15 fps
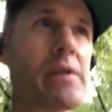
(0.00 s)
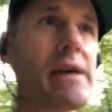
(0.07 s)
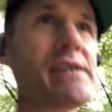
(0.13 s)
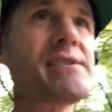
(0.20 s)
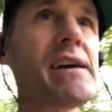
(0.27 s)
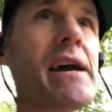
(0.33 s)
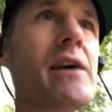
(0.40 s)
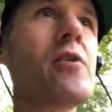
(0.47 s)
They
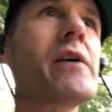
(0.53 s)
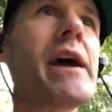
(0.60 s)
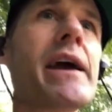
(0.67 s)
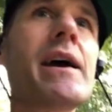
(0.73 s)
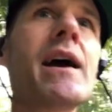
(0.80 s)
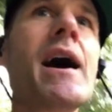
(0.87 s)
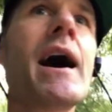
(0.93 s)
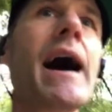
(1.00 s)
say,
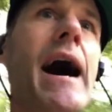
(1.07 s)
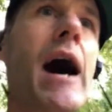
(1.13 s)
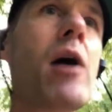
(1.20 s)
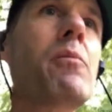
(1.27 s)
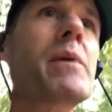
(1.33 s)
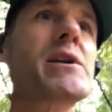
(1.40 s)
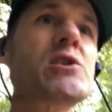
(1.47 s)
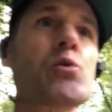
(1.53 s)
okay, how
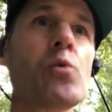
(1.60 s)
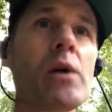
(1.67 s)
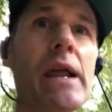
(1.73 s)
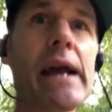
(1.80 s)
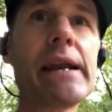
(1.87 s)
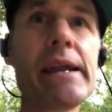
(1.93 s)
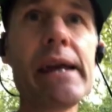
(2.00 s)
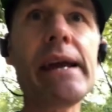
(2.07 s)
much will
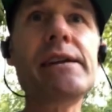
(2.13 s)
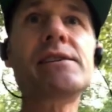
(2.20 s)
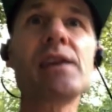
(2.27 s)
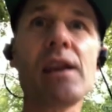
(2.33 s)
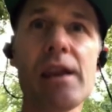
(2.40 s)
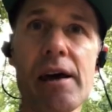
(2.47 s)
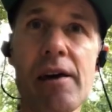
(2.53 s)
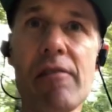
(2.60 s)
I need to
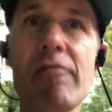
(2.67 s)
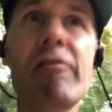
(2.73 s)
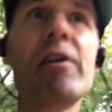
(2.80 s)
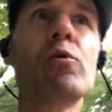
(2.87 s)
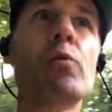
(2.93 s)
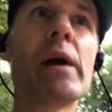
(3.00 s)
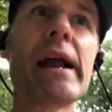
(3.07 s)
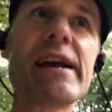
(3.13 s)
live
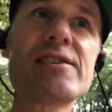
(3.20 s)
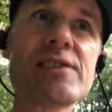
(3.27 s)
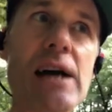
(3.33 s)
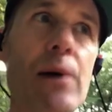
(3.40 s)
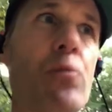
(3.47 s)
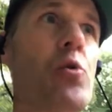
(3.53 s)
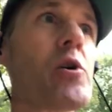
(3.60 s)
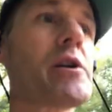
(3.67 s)
when I
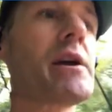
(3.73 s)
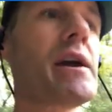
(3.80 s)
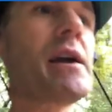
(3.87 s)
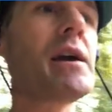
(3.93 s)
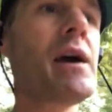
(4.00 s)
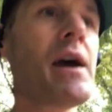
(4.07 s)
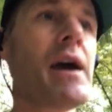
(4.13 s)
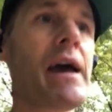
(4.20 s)
stop
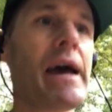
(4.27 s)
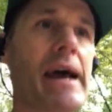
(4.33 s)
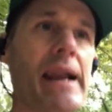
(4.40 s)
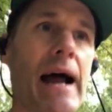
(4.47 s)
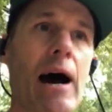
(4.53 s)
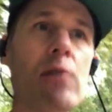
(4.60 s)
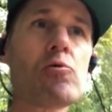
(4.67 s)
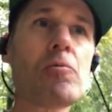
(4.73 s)
working, and
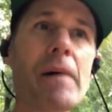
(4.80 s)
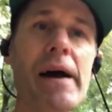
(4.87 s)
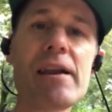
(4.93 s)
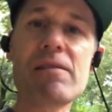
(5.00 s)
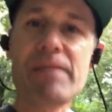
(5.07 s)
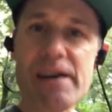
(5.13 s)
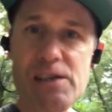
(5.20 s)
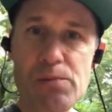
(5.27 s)
how will my
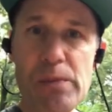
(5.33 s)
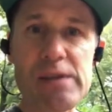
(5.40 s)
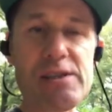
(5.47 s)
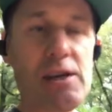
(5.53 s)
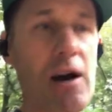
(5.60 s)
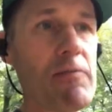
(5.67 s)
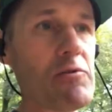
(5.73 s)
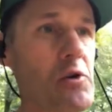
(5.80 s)
investments
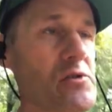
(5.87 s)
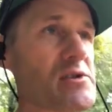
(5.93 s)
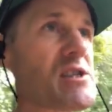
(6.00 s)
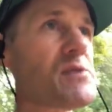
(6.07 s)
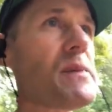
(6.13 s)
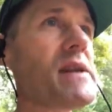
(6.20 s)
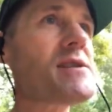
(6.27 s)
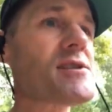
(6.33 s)
cover those
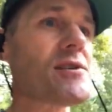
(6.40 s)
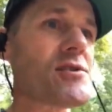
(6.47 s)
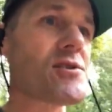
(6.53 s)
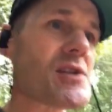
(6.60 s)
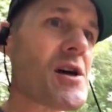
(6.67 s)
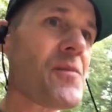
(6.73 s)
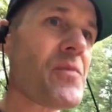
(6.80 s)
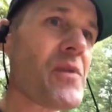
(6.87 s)
expenses?